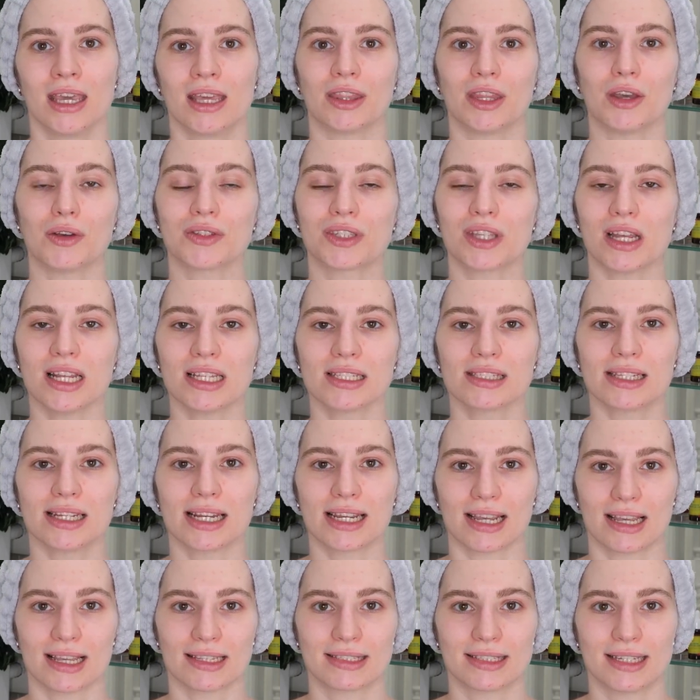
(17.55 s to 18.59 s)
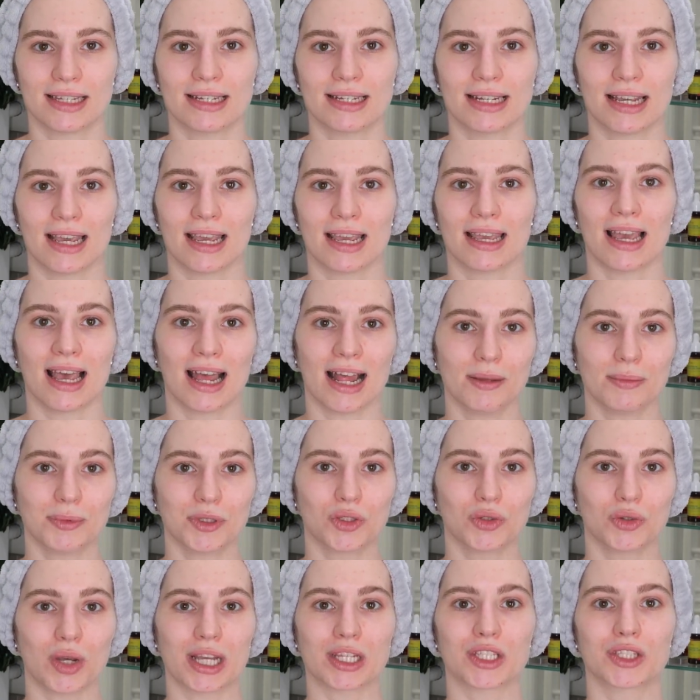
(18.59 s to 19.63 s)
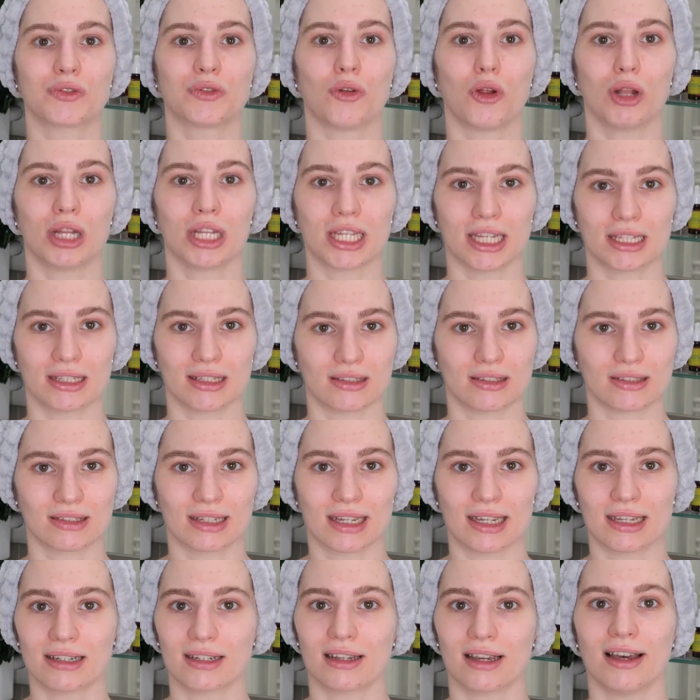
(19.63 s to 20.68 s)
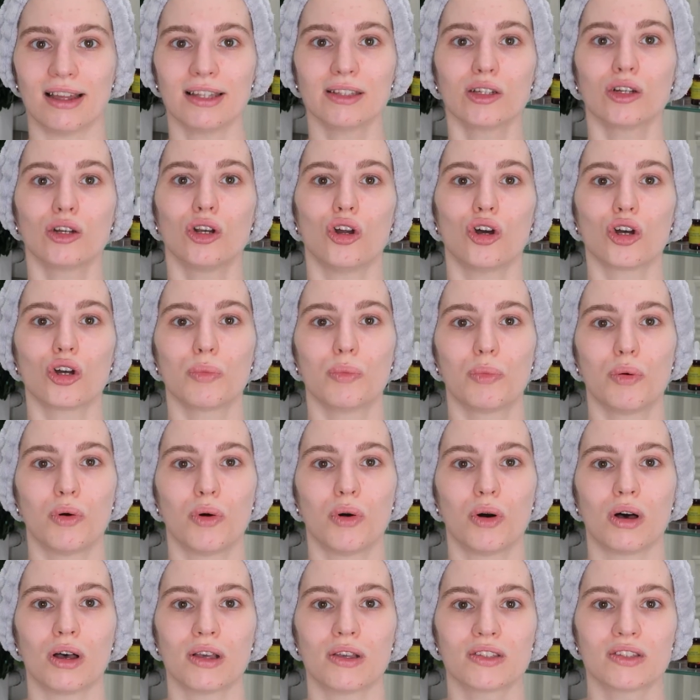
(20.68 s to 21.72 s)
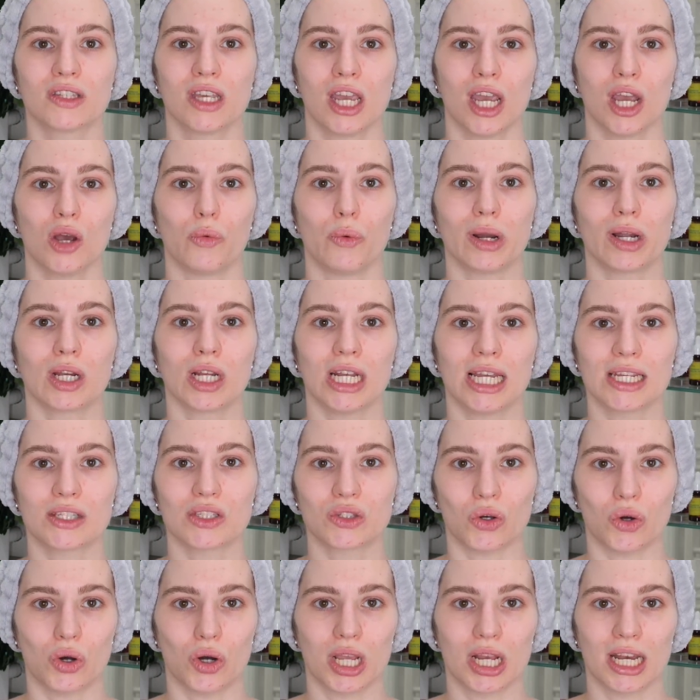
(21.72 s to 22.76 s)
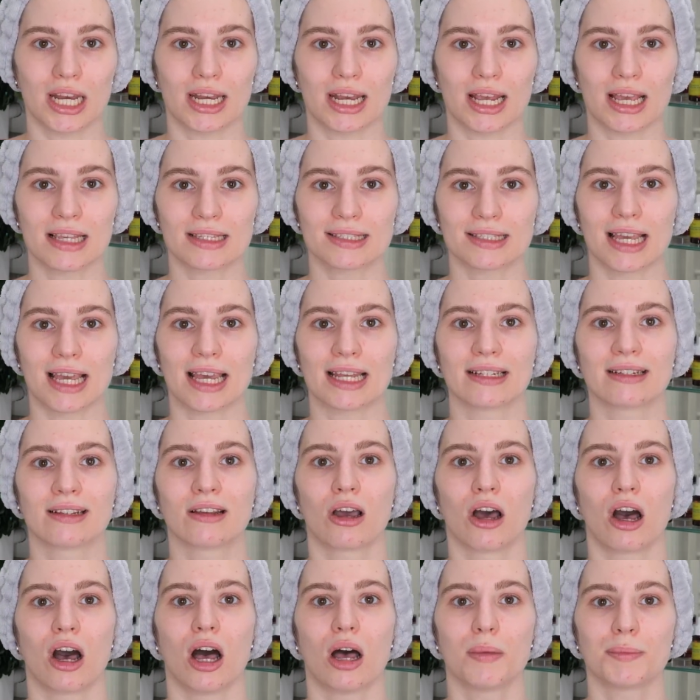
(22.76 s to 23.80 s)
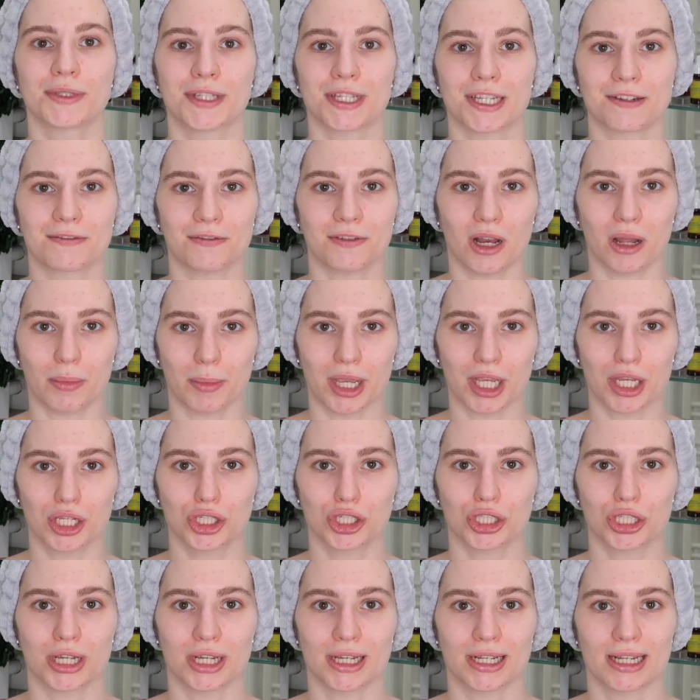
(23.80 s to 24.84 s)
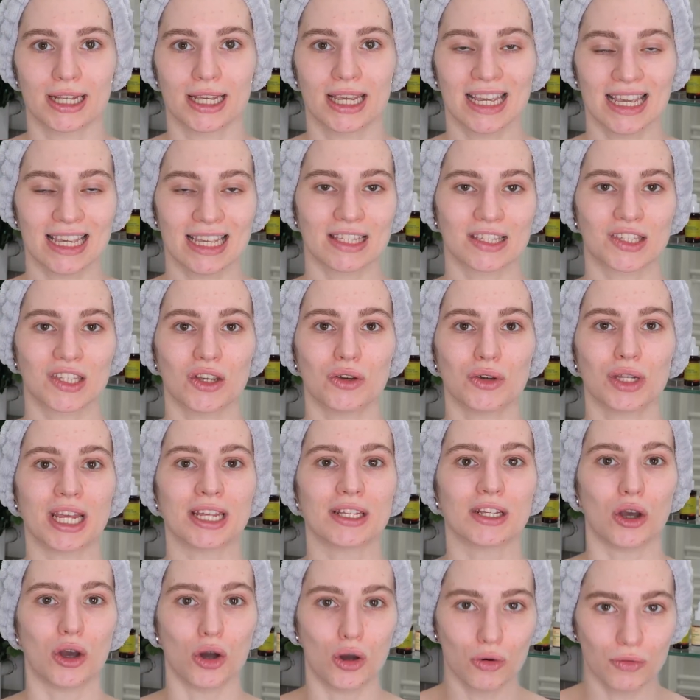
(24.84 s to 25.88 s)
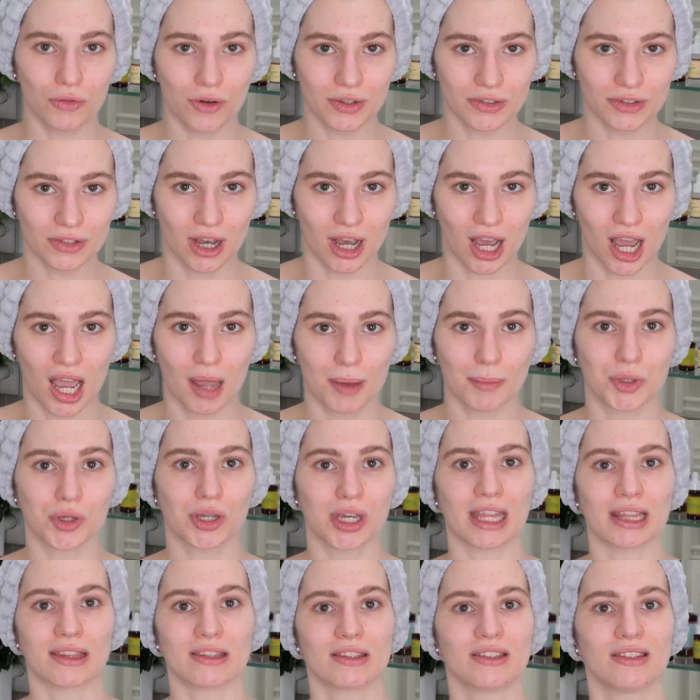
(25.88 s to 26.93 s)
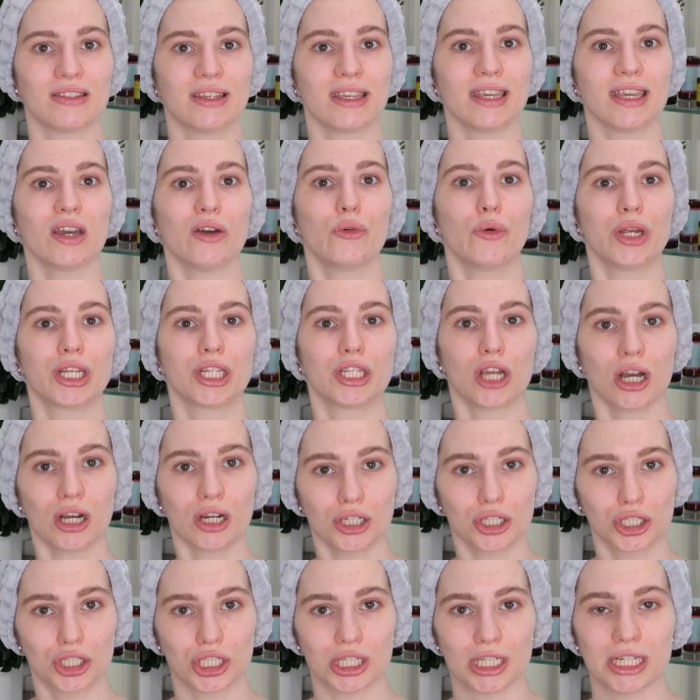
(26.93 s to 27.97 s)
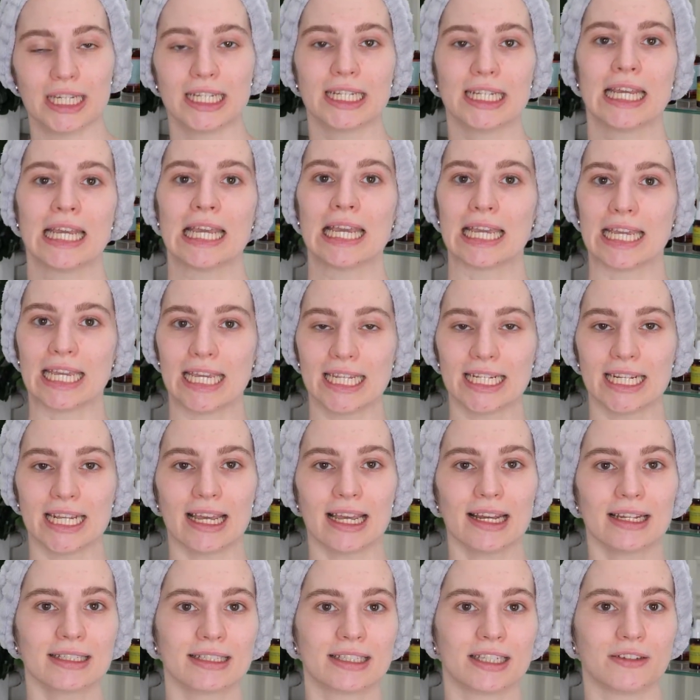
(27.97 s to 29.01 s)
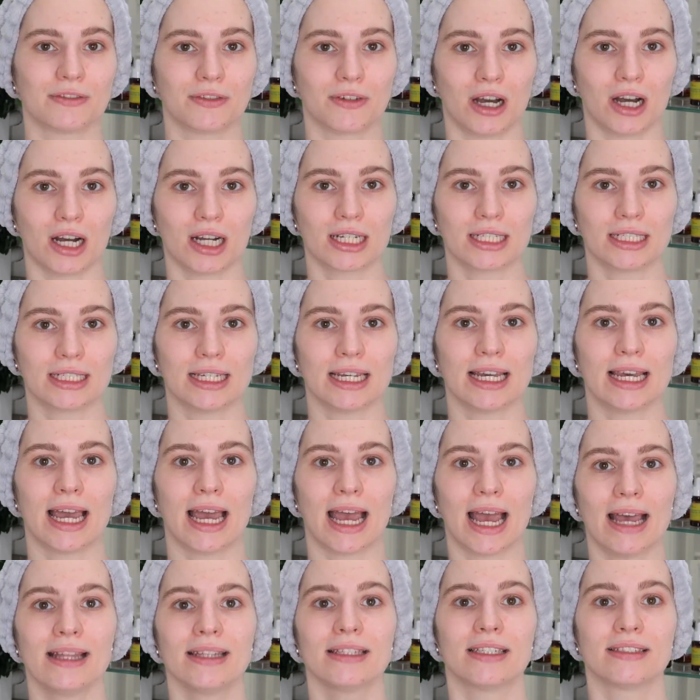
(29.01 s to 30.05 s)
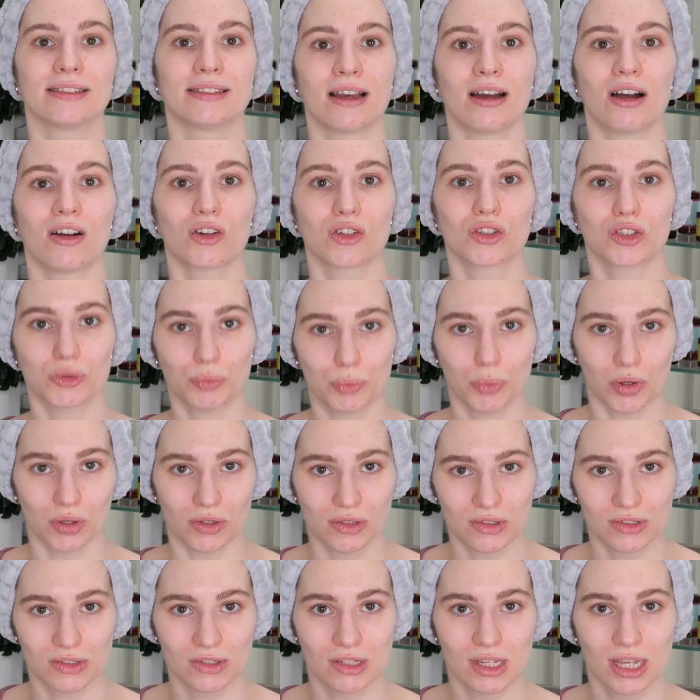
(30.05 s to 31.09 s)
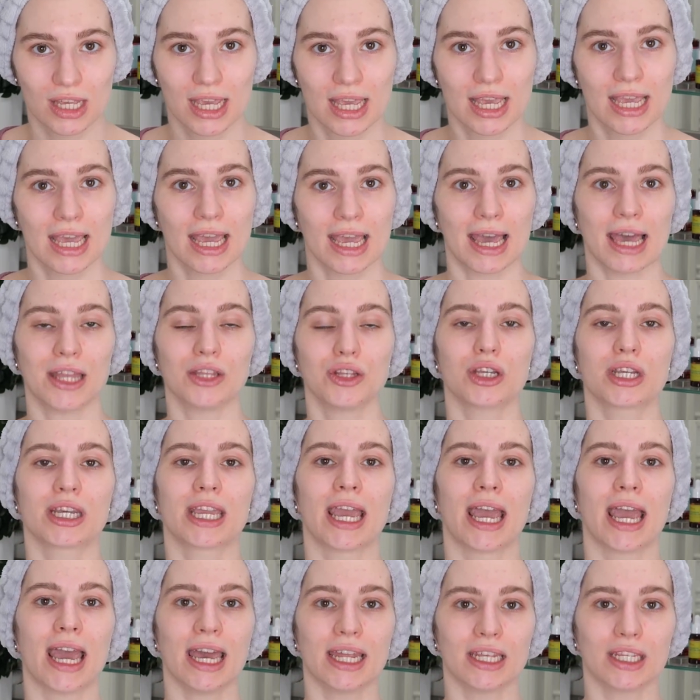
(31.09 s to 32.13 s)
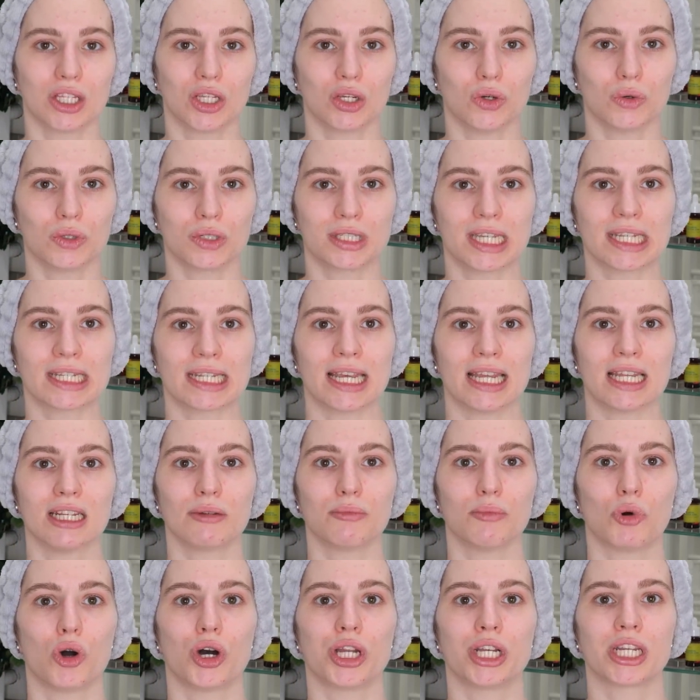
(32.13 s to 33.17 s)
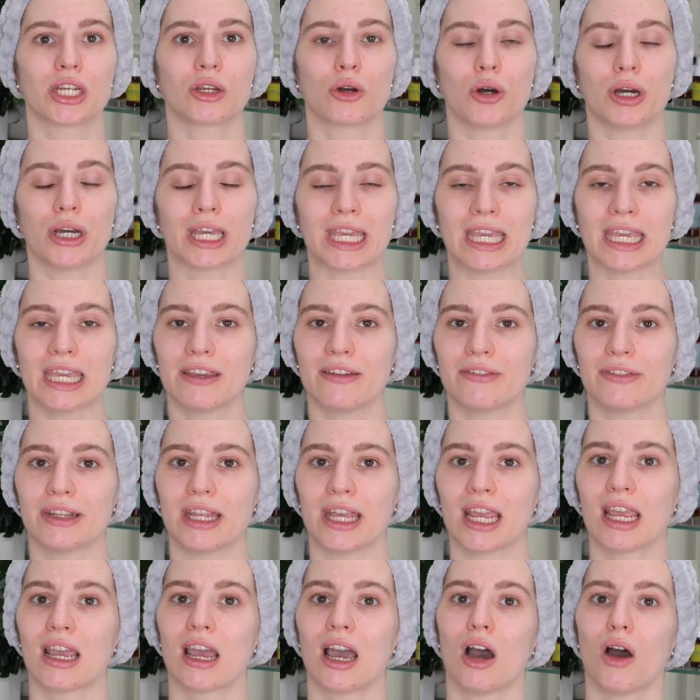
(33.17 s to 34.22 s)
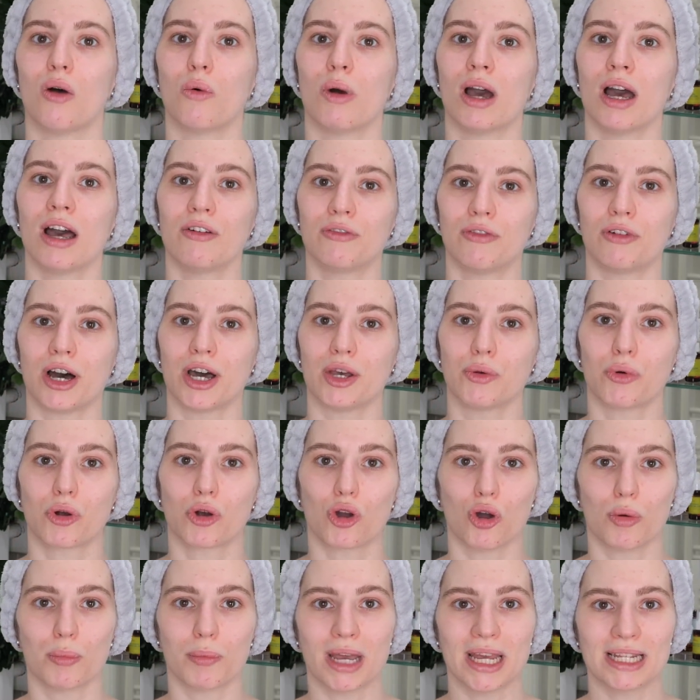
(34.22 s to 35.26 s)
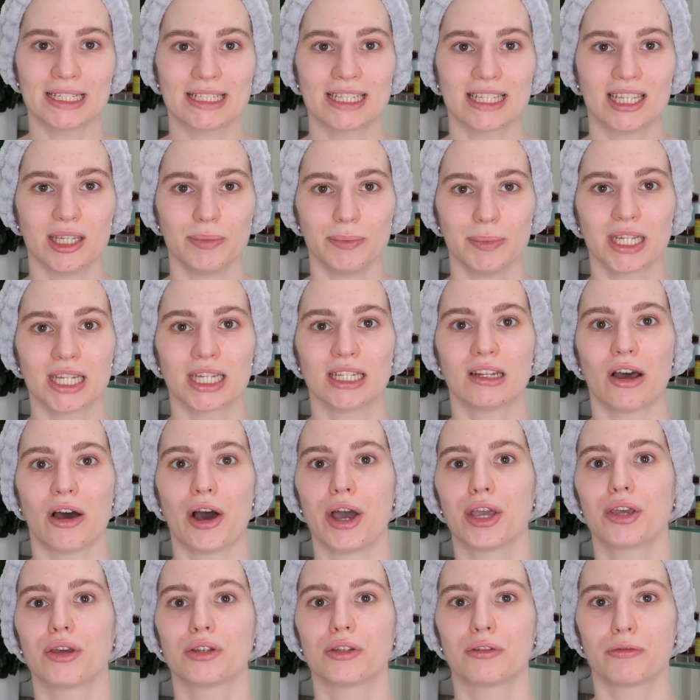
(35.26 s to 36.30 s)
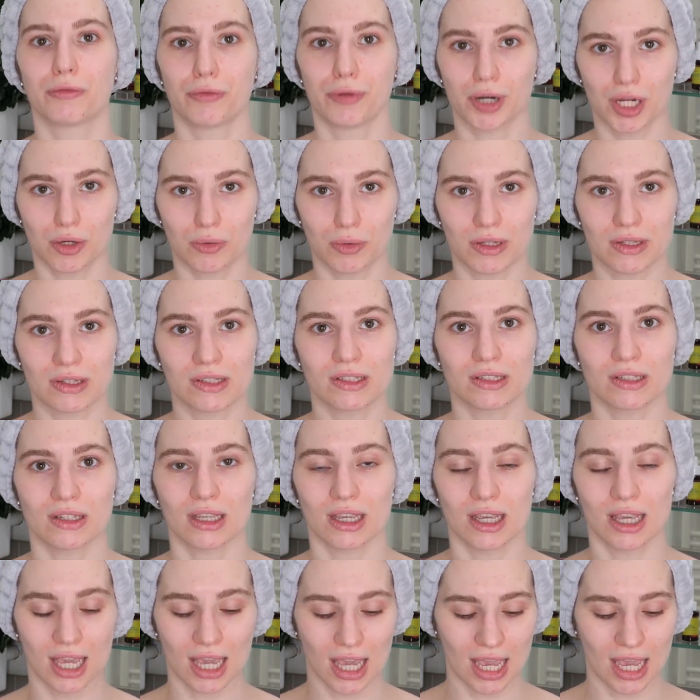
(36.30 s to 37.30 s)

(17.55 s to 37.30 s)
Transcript: Now, salicylic acid helps to exfoliate the skin, unclog pores, regulates oiliness and calms inflammation, so that over time you can see a reduction in active acne and dark spots. And you can use it in the morning or evening, however, I recommend keeping an eye on the frequency,